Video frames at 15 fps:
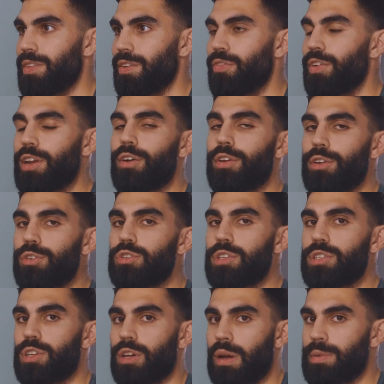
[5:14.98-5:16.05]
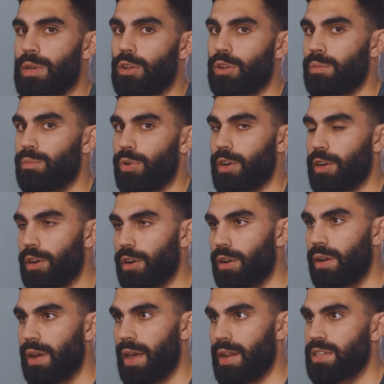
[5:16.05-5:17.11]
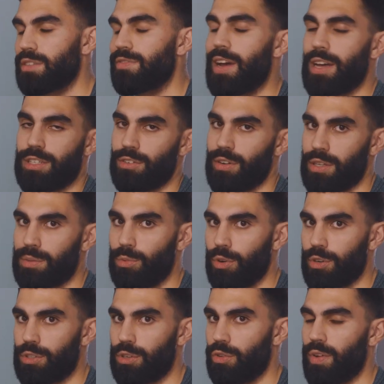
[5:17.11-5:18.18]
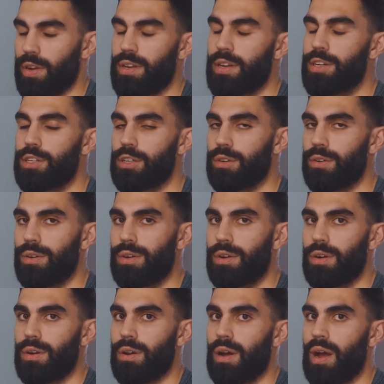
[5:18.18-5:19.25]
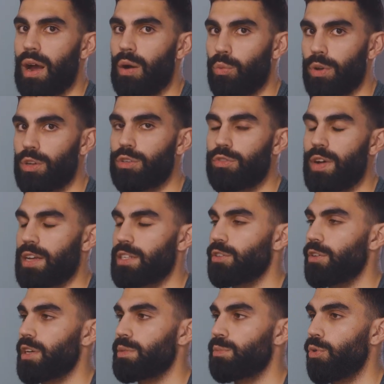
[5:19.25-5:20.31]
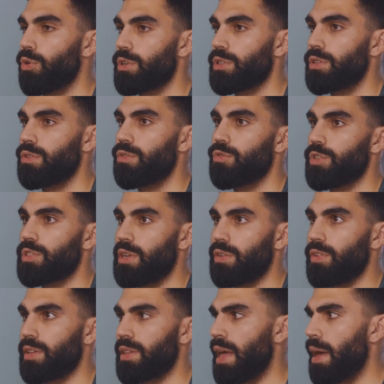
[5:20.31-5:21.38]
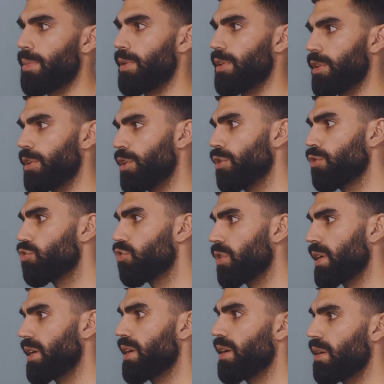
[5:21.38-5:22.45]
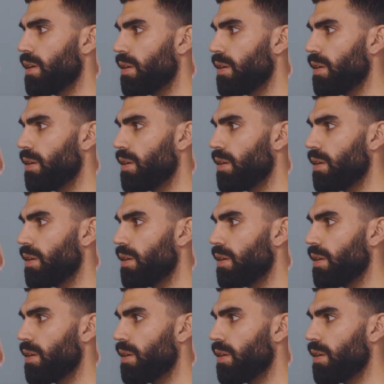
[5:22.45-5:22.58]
the video usually still comes out looking pretty good, and it's a faster export. So if I need to, I will do faster exports for stuff like that. But usually